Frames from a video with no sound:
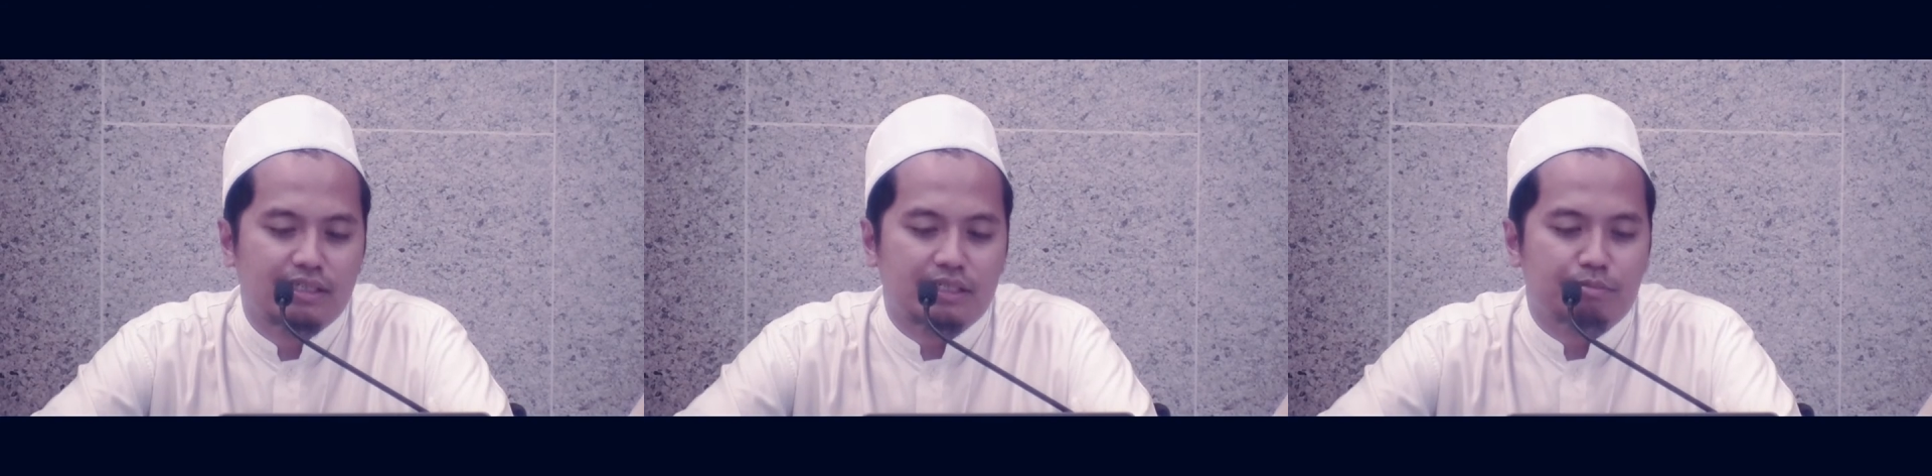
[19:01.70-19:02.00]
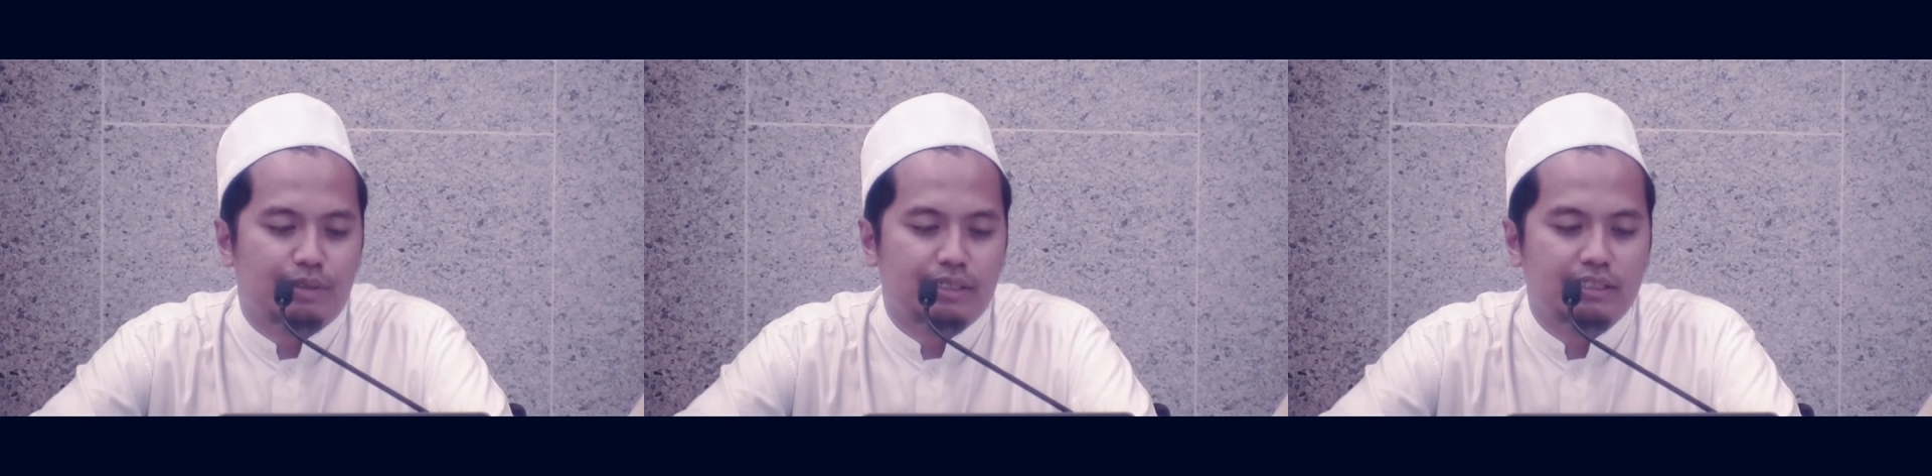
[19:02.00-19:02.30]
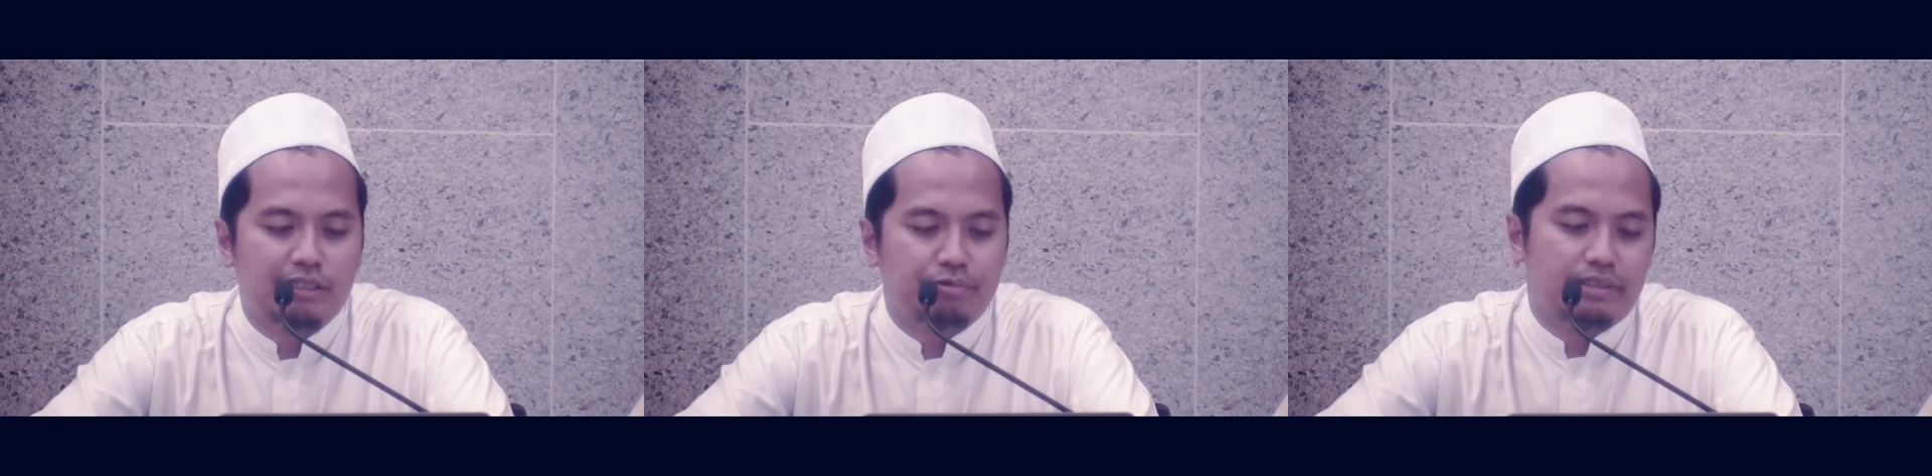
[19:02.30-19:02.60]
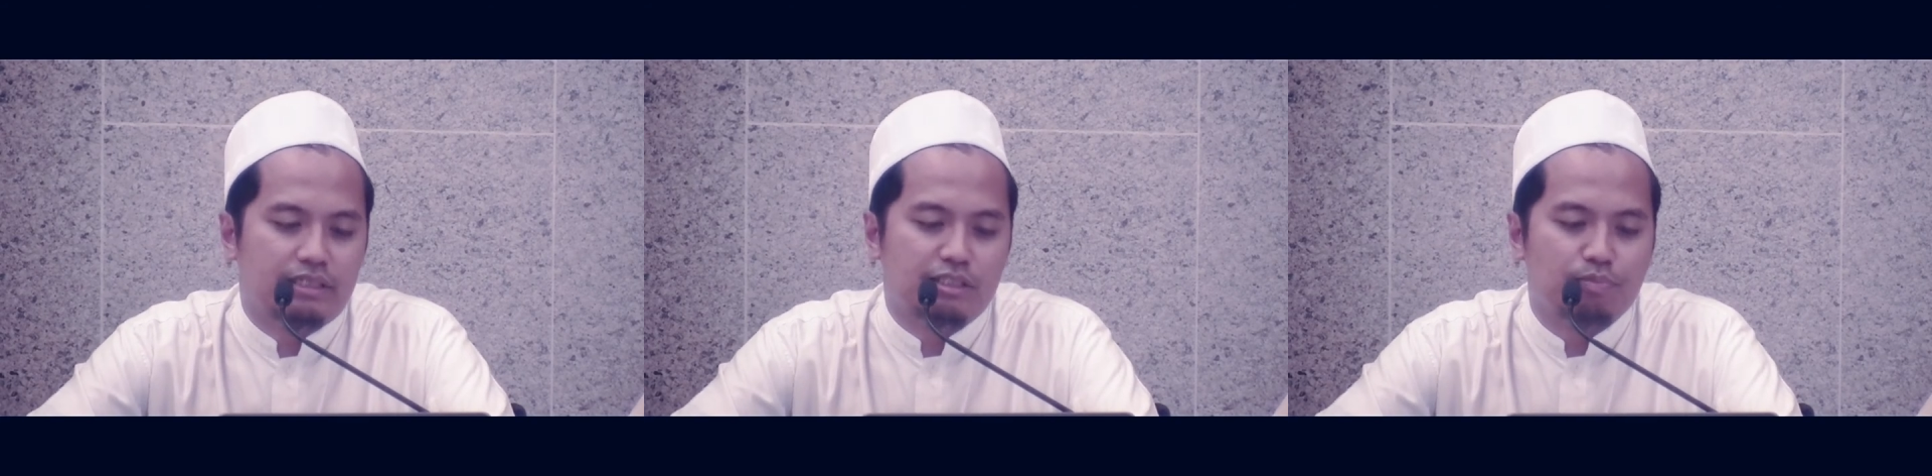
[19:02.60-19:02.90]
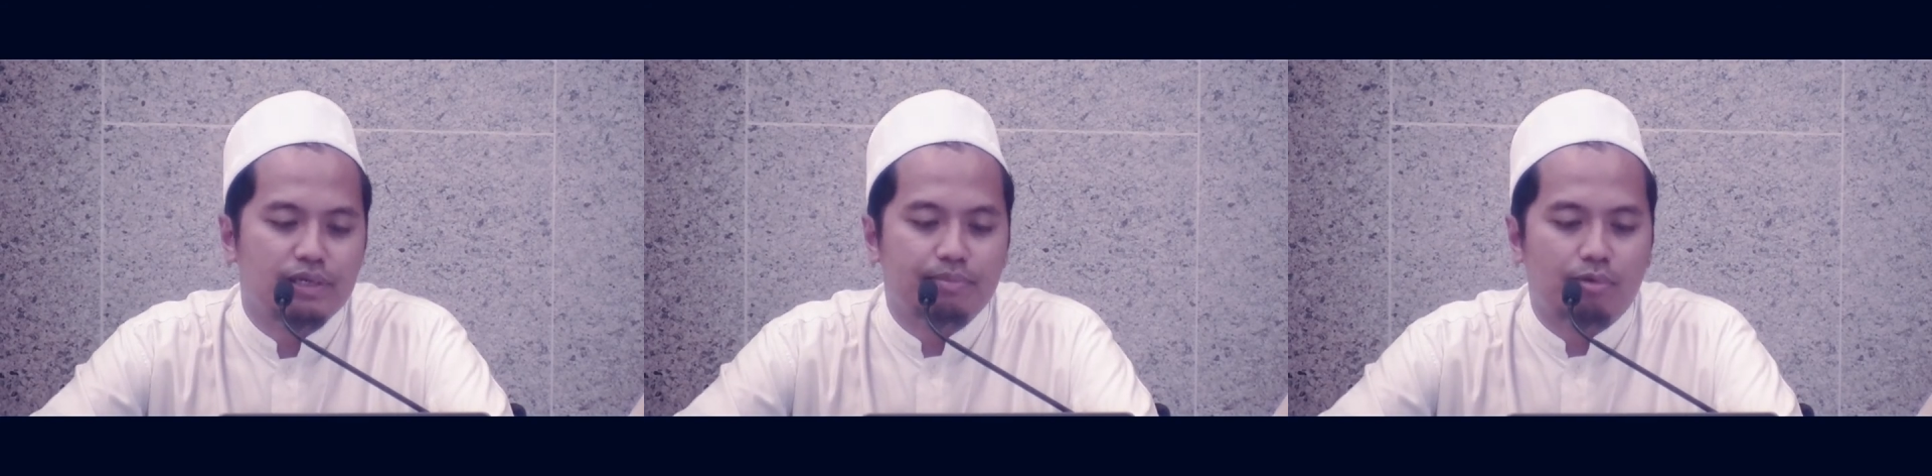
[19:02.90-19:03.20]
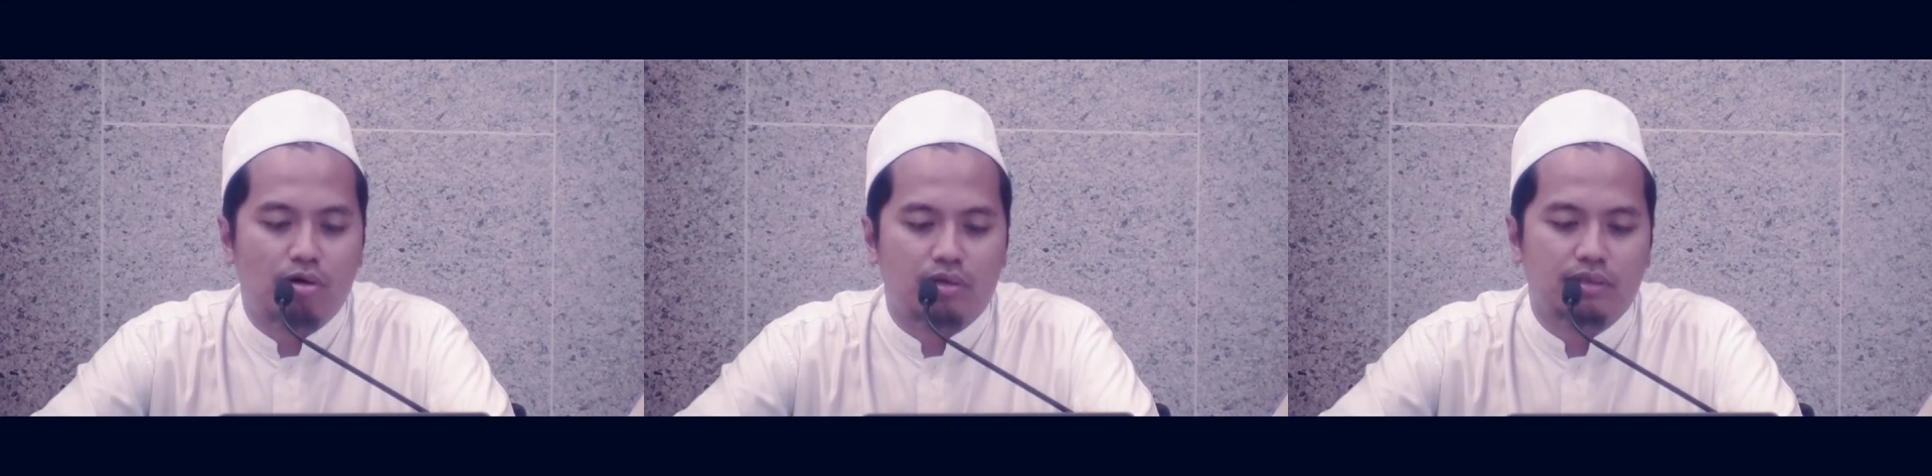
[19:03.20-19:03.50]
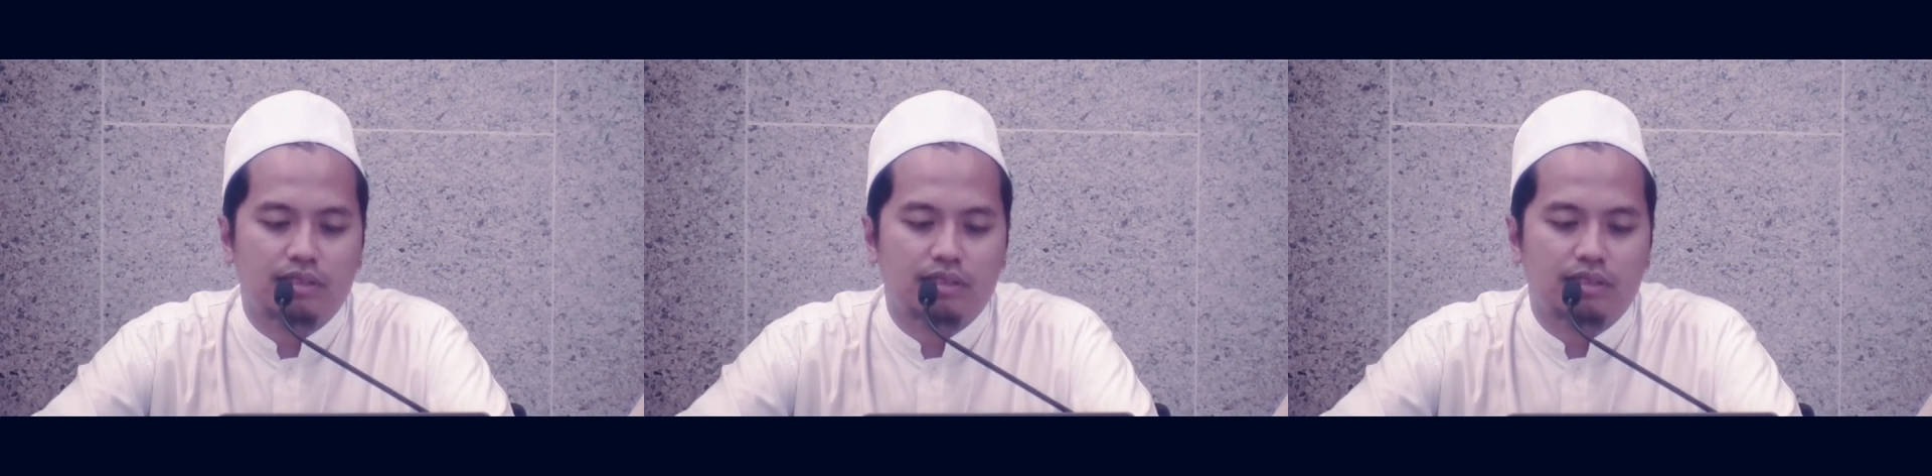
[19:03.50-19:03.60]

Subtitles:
partner. We'll explain more